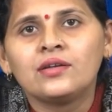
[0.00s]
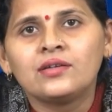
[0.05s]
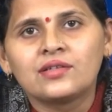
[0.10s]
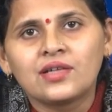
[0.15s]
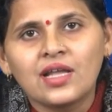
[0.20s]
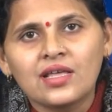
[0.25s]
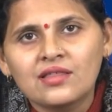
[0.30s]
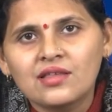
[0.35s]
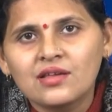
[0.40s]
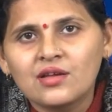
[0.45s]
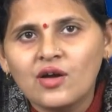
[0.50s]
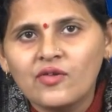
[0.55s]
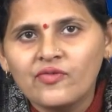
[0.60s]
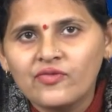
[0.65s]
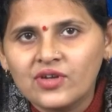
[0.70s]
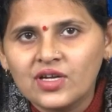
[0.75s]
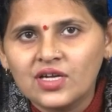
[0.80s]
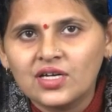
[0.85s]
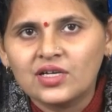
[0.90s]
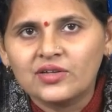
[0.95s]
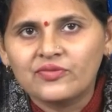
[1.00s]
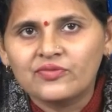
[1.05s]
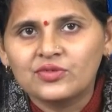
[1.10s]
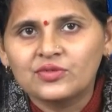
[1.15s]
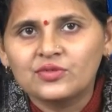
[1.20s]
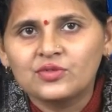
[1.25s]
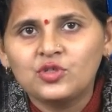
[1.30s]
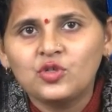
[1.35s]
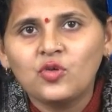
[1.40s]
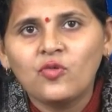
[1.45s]
Tracing of curve.
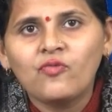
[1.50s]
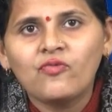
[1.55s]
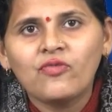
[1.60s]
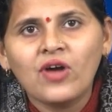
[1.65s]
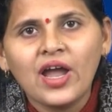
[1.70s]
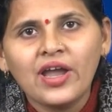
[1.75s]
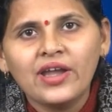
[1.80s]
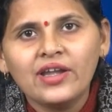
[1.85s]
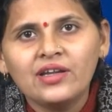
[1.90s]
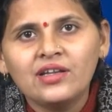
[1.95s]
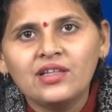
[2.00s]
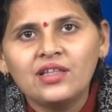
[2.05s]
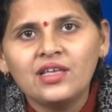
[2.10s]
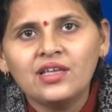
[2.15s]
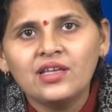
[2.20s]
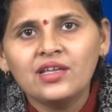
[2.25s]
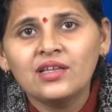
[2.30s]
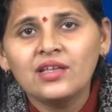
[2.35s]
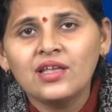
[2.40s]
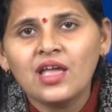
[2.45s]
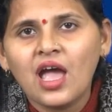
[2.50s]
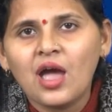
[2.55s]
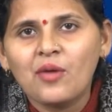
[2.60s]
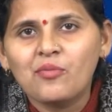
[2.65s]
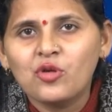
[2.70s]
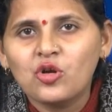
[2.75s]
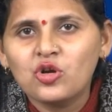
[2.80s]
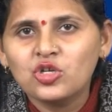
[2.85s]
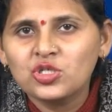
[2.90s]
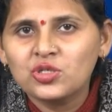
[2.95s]
To find the
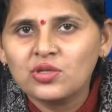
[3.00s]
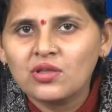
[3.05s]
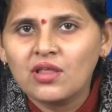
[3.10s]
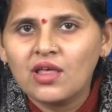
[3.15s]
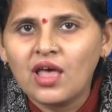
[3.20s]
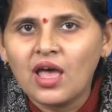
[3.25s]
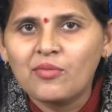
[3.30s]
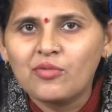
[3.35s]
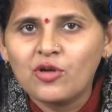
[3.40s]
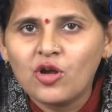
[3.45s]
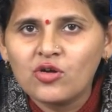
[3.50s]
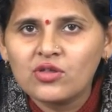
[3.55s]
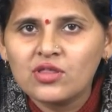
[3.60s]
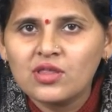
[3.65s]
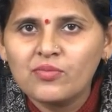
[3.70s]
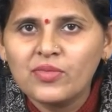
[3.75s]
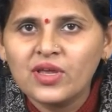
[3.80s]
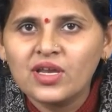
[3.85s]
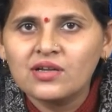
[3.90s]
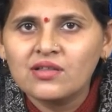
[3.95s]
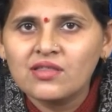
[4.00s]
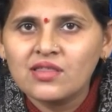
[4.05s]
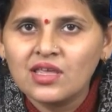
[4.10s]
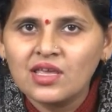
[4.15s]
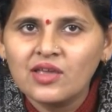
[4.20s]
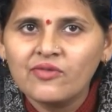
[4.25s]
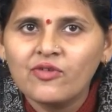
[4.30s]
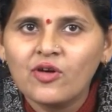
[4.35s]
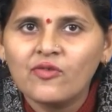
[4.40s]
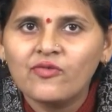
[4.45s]
approximate
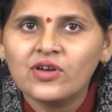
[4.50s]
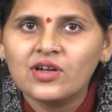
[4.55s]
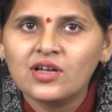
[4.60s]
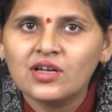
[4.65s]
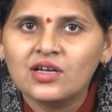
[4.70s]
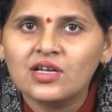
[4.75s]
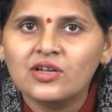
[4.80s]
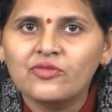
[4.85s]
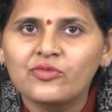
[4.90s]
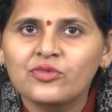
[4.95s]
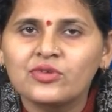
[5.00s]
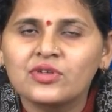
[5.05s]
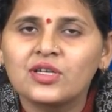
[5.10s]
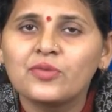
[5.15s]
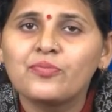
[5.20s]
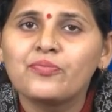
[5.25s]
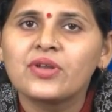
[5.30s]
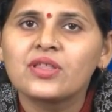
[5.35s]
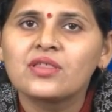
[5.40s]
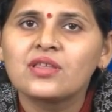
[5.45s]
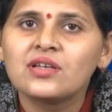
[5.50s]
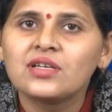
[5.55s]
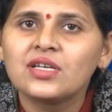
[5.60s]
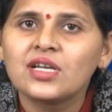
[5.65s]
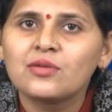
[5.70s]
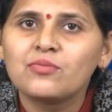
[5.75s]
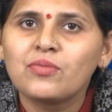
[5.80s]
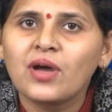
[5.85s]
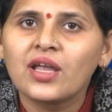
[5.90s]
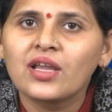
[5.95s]
shape of a curve
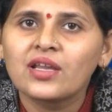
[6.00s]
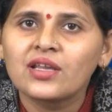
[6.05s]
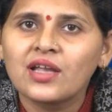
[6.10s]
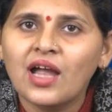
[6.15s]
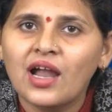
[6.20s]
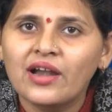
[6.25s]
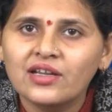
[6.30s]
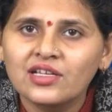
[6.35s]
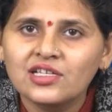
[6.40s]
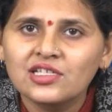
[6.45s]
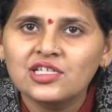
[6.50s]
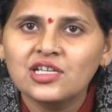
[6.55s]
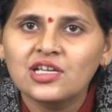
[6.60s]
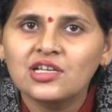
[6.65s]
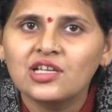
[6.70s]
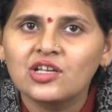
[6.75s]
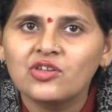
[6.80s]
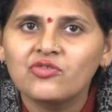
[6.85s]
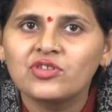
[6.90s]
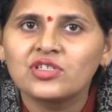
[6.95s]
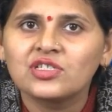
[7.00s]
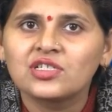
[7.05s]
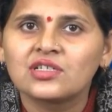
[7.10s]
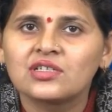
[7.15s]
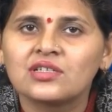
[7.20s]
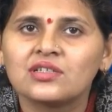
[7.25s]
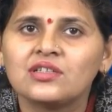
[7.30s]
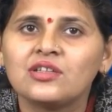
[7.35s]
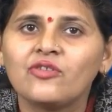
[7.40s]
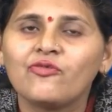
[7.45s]
represented by Cartesian
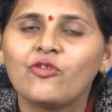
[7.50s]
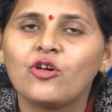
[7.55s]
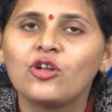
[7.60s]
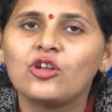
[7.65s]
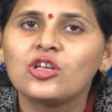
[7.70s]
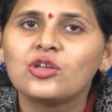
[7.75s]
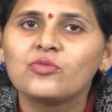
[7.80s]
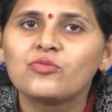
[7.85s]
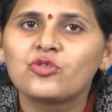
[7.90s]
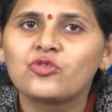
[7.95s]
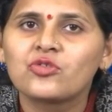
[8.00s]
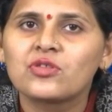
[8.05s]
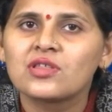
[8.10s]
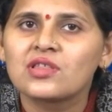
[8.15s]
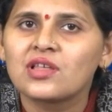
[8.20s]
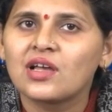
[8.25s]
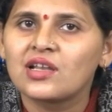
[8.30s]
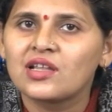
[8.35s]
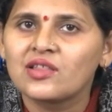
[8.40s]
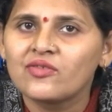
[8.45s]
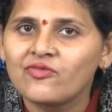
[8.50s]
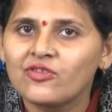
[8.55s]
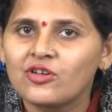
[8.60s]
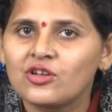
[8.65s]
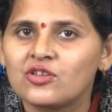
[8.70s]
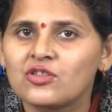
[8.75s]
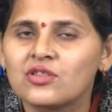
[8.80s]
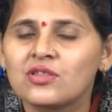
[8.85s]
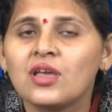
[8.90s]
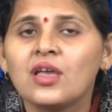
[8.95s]
equation, the following process are as
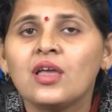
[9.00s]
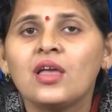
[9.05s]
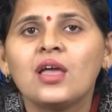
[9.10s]
follows.